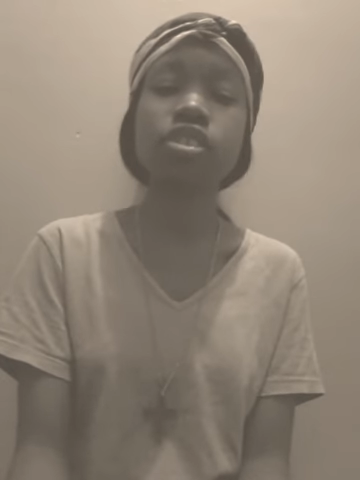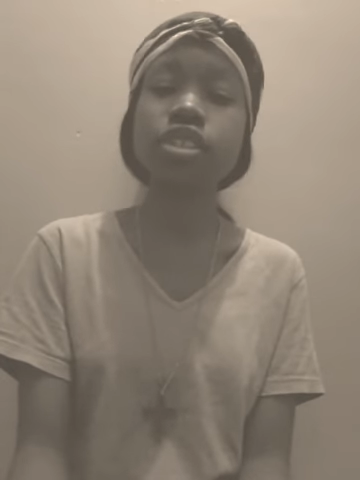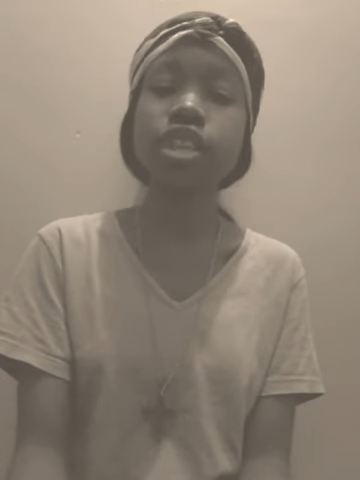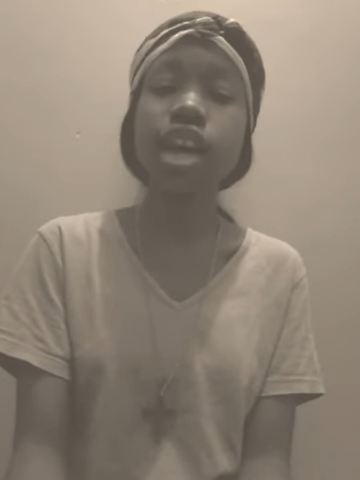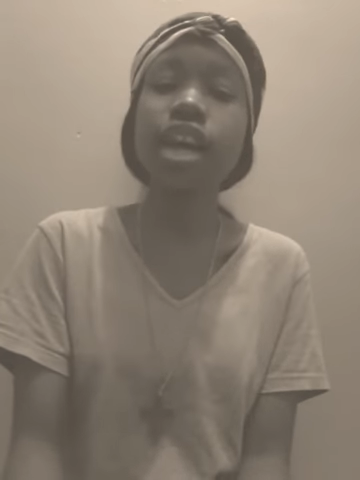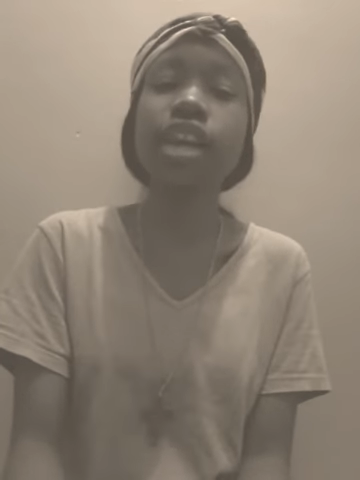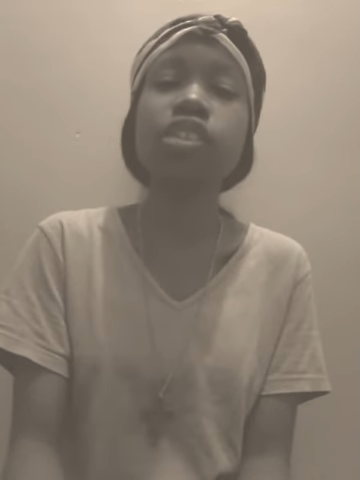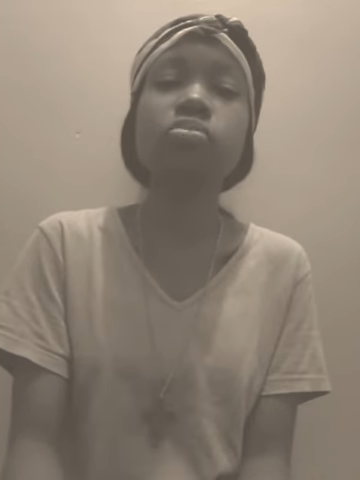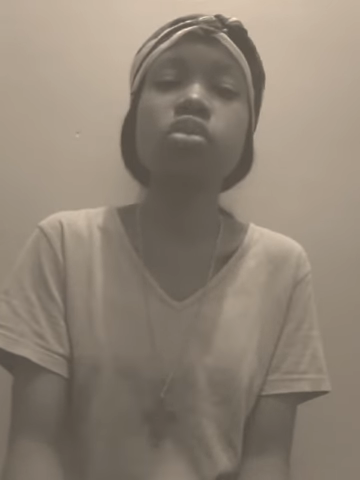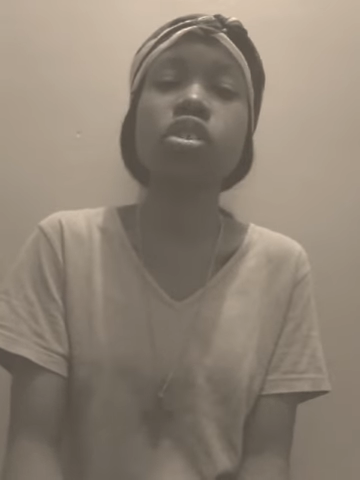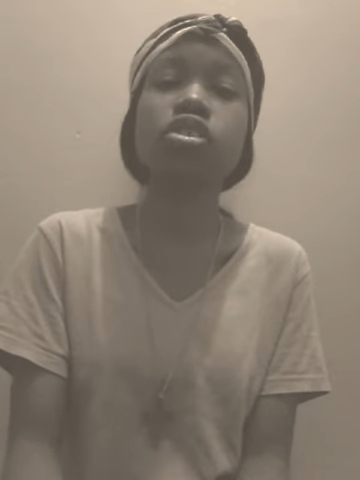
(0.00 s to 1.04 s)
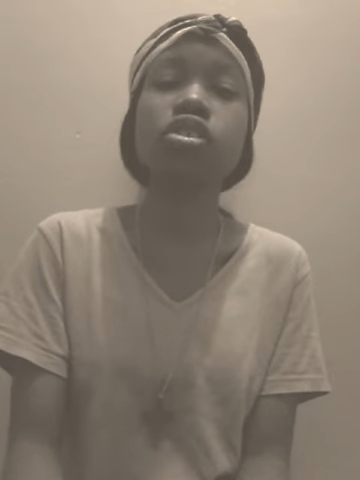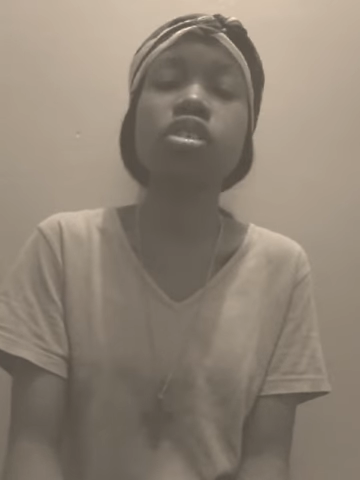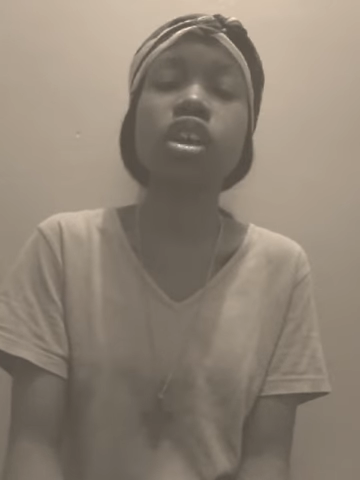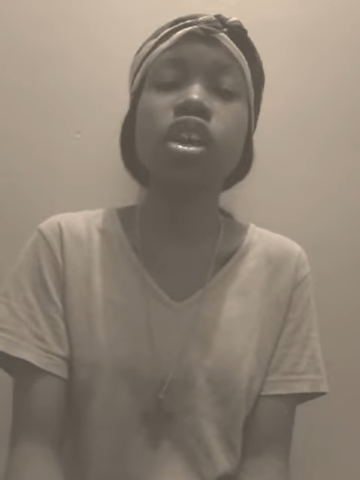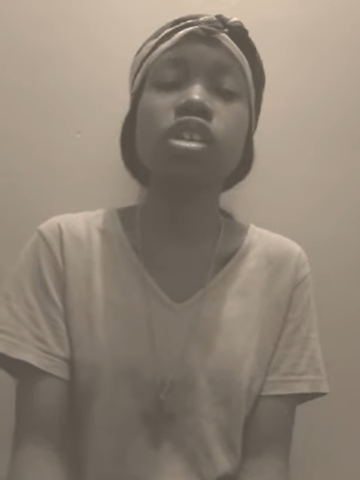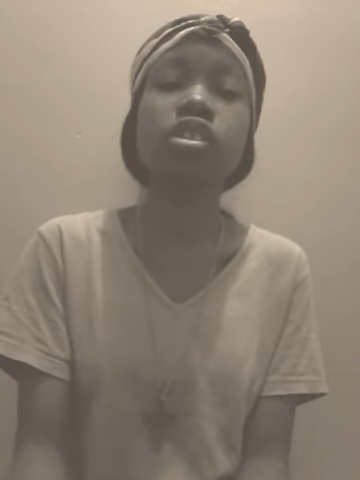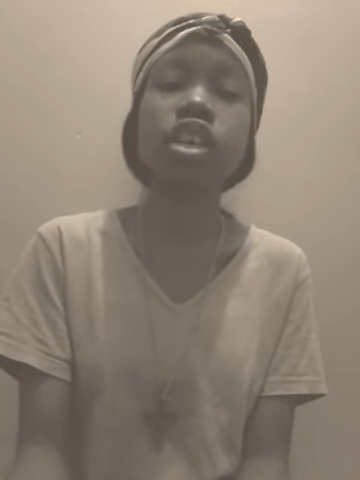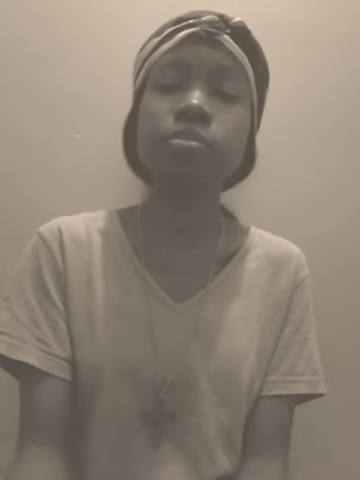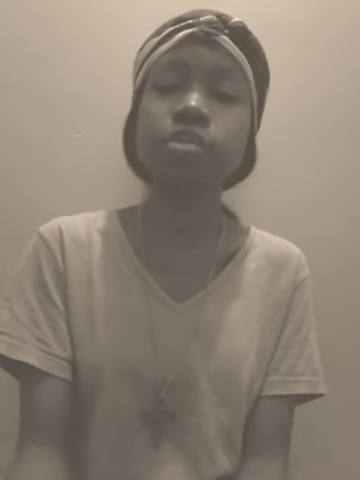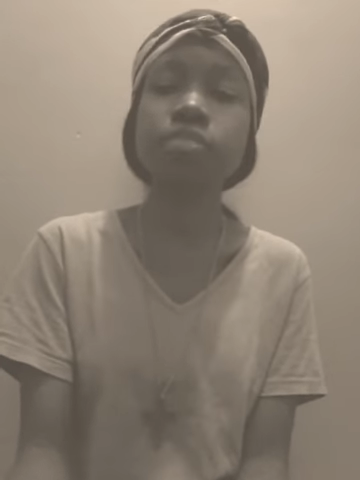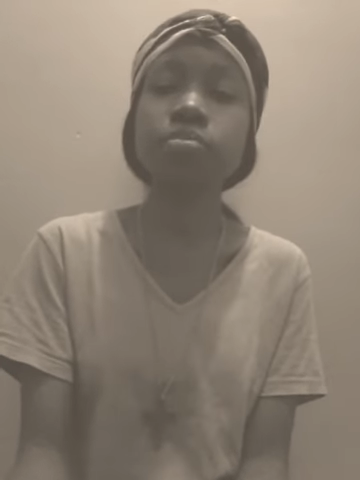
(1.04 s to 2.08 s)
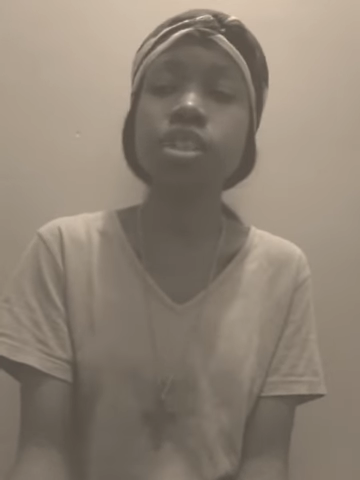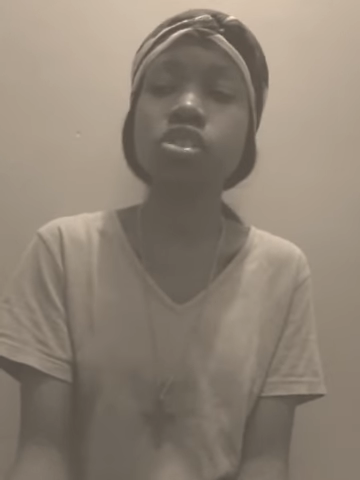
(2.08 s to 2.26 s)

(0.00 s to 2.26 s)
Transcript: this guy has more uh, subs than me,